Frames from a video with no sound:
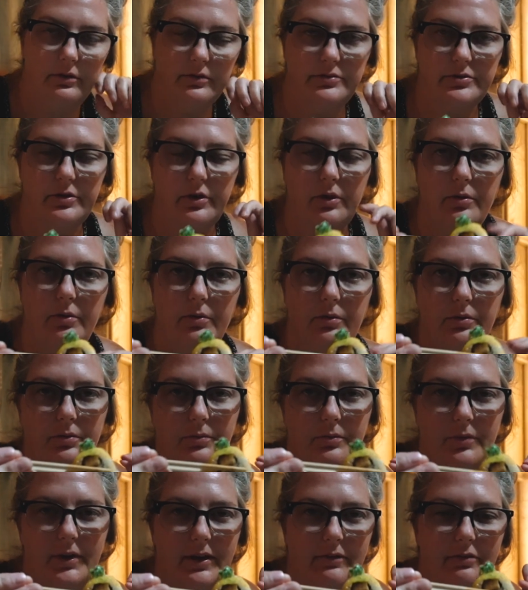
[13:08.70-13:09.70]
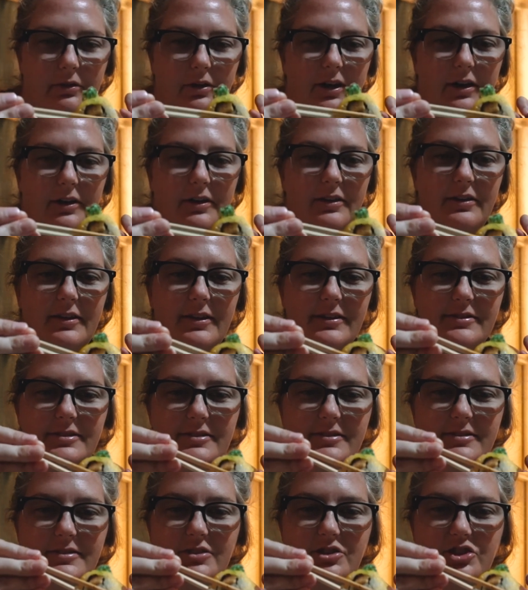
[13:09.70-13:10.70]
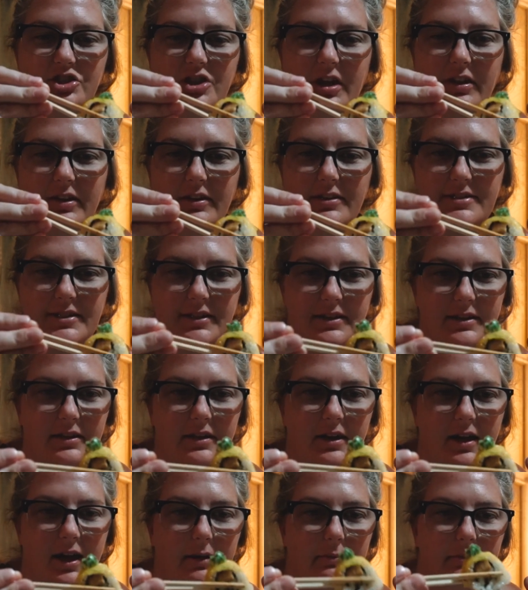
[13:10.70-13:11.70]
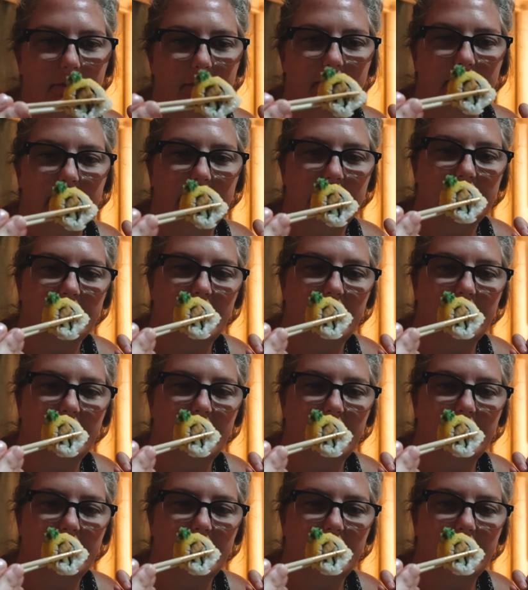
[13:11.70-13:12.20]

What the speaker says: So whatever Aaron thinks is gelatin, I believe is